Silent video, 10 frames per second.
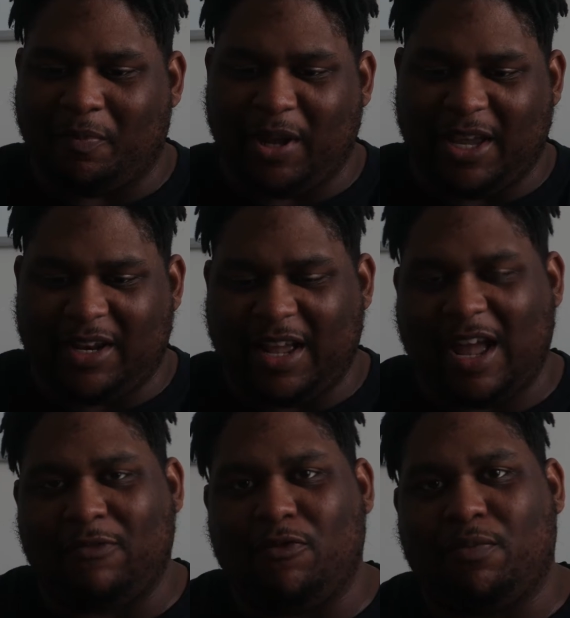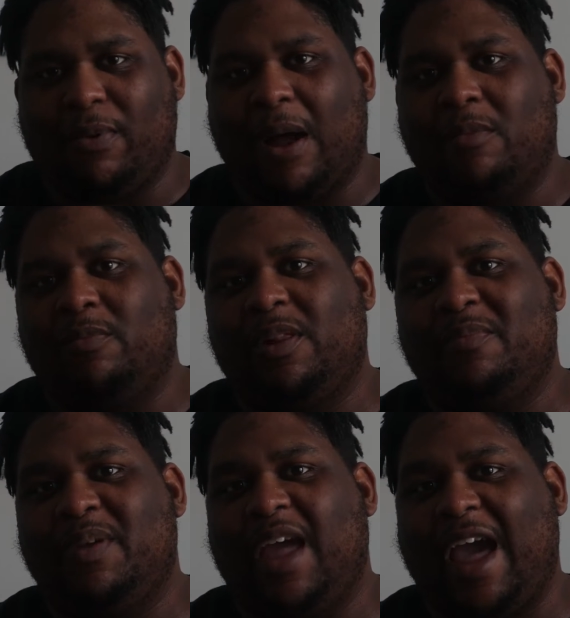But I will probably
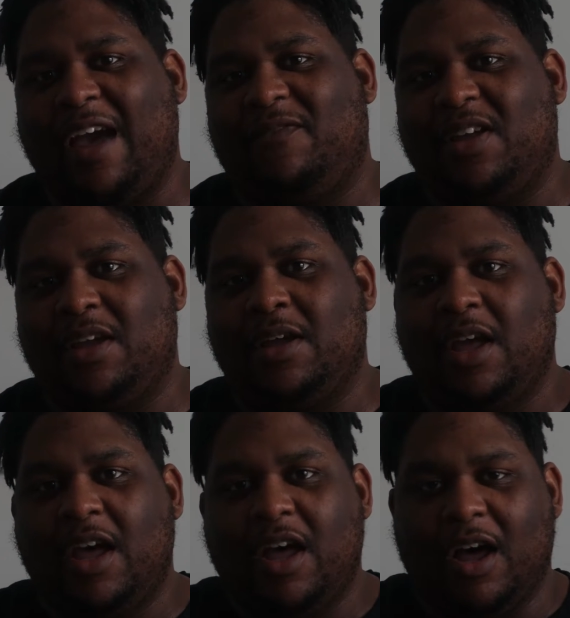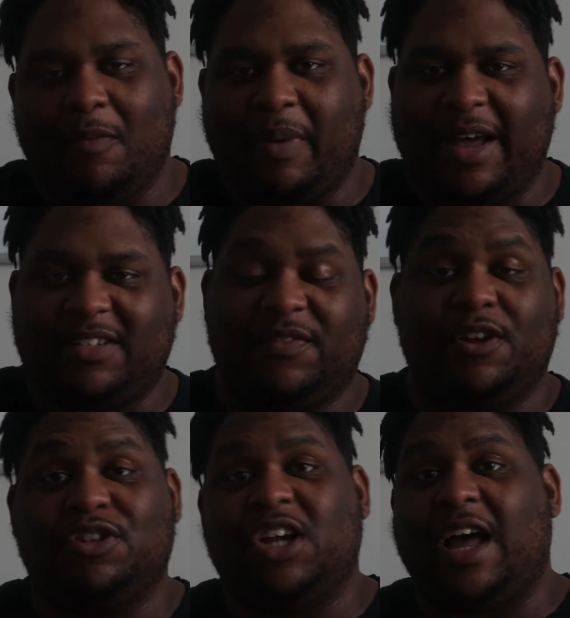be having unboxing
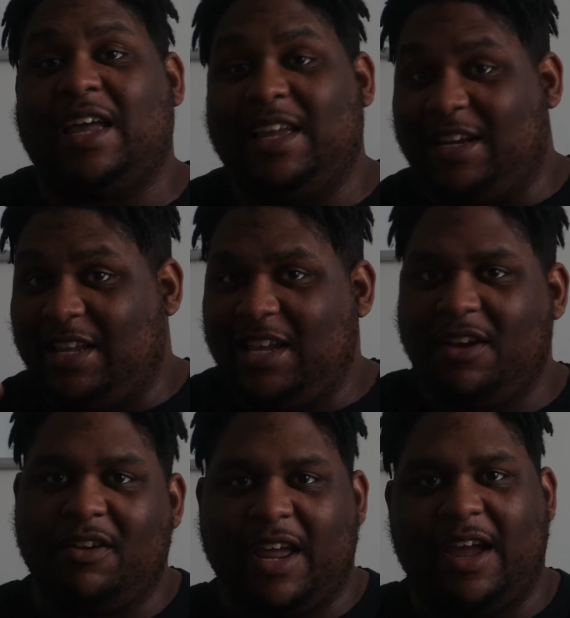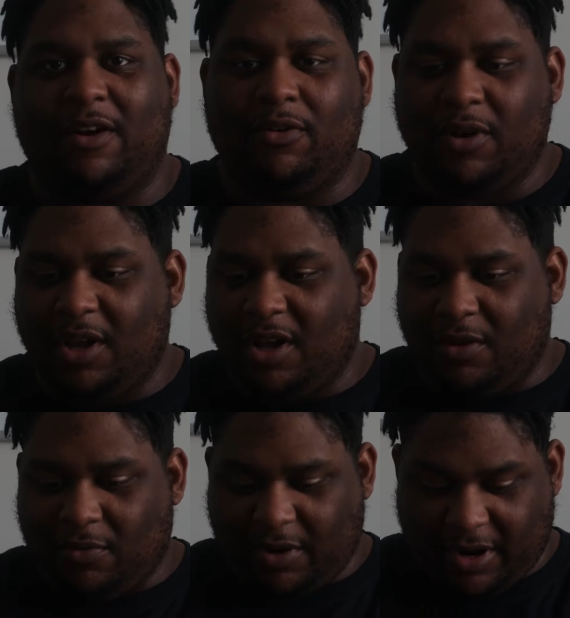videos shot in here now,
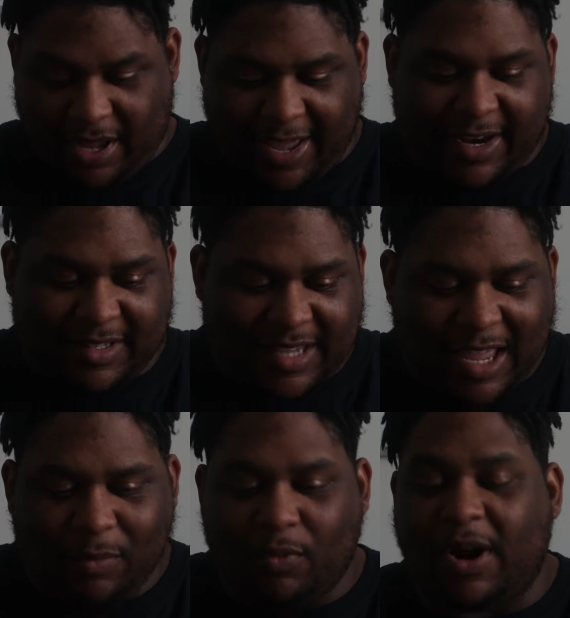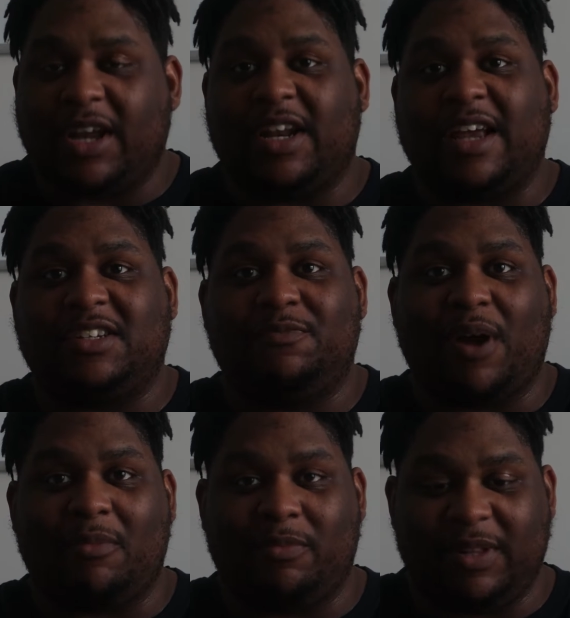we're at a table where I can actually
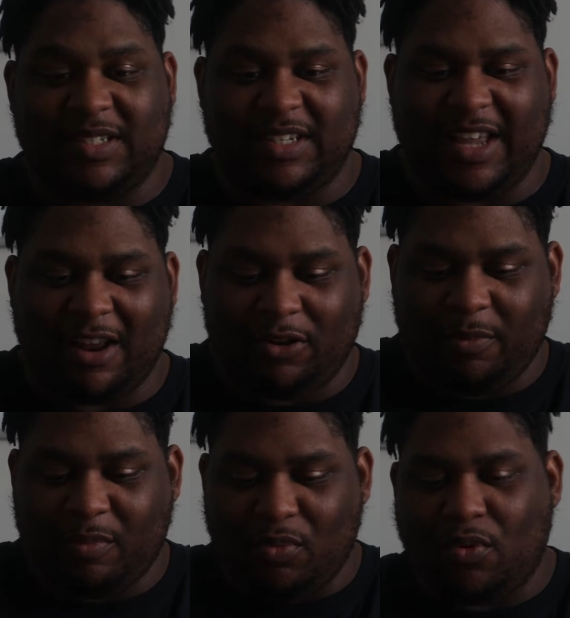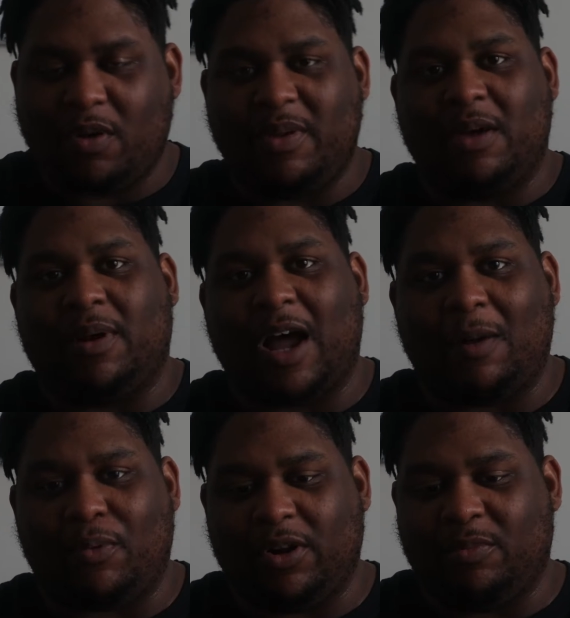probably sit down a little bit more, be able to
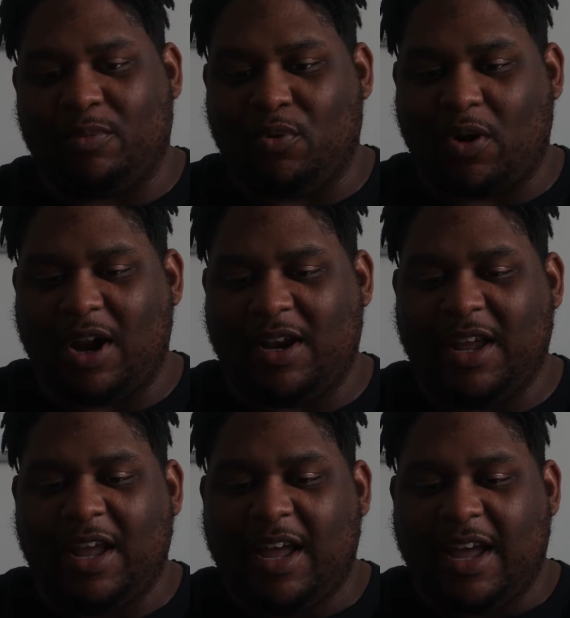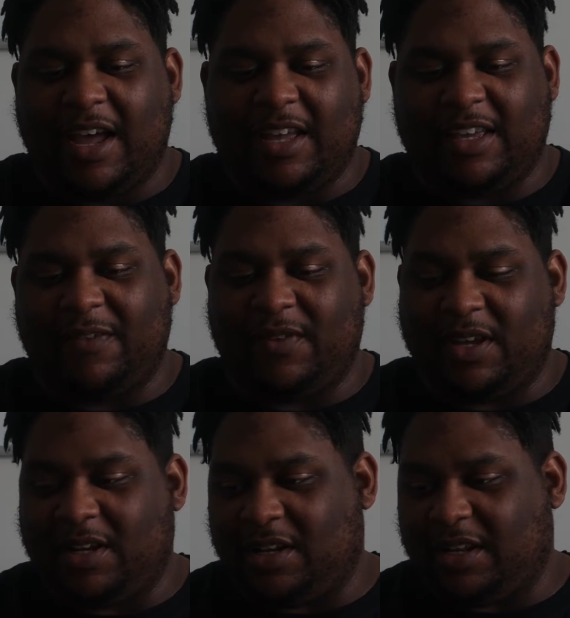operate a little bit more, and
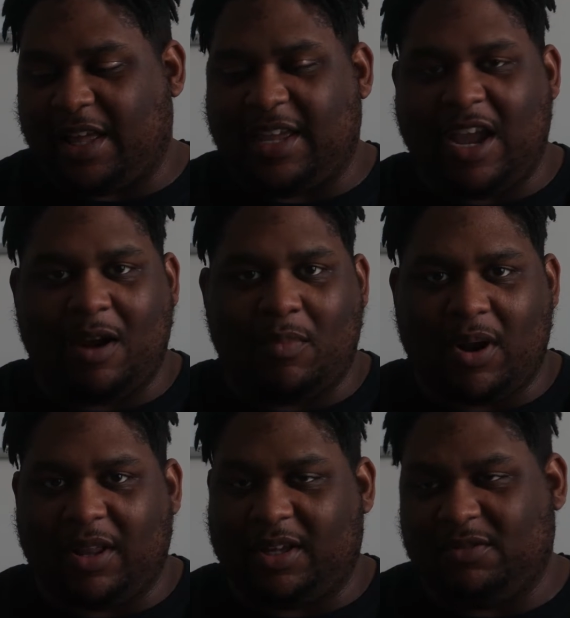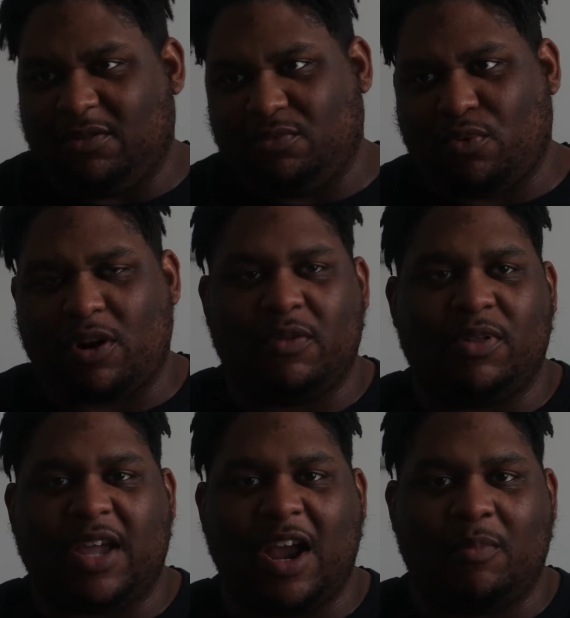giving, like, working
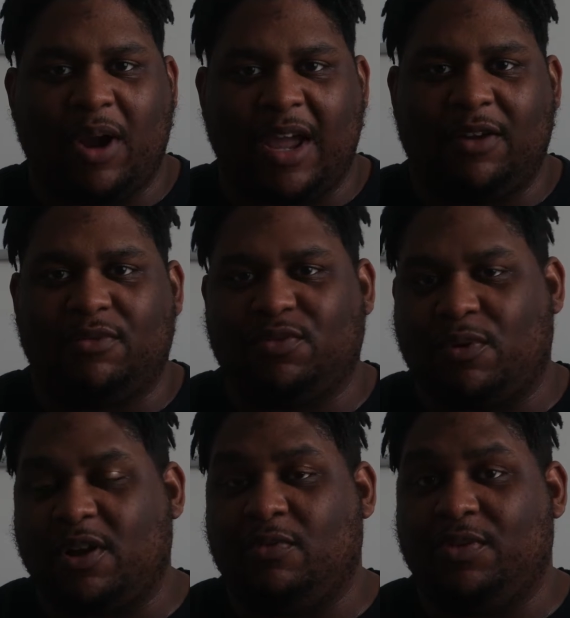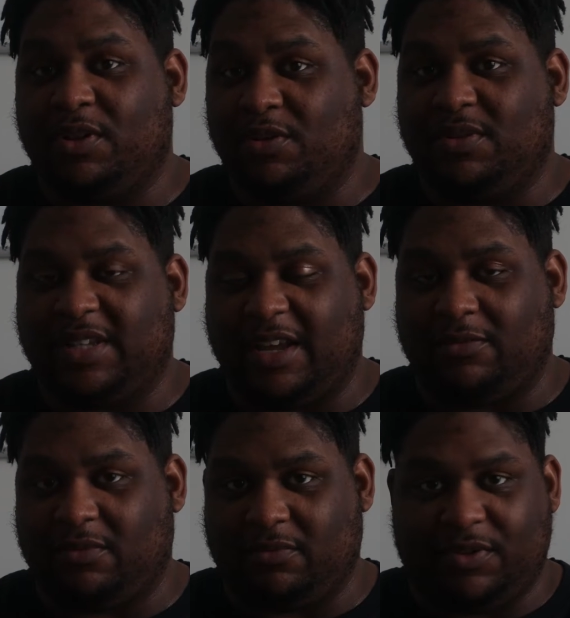with camera angles, working with new set
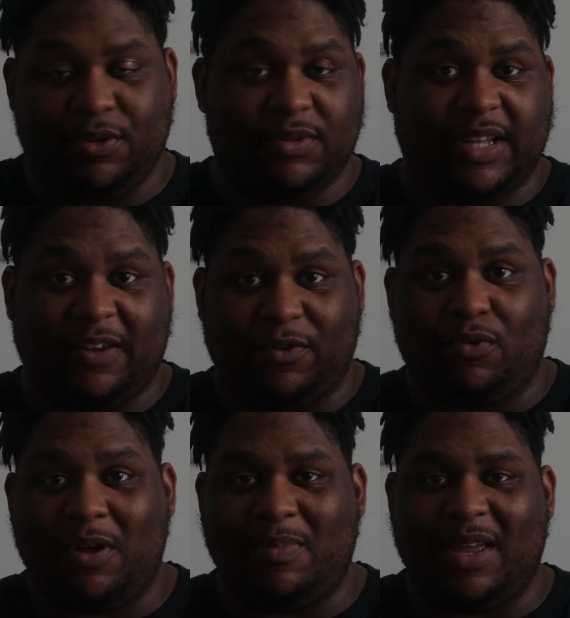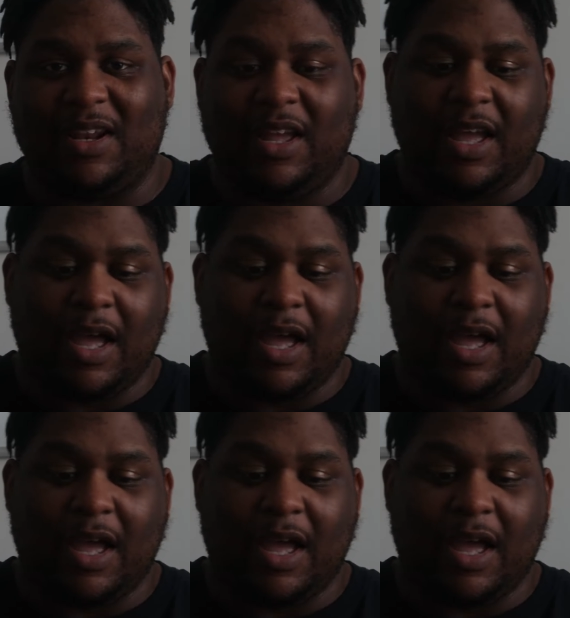of equipment,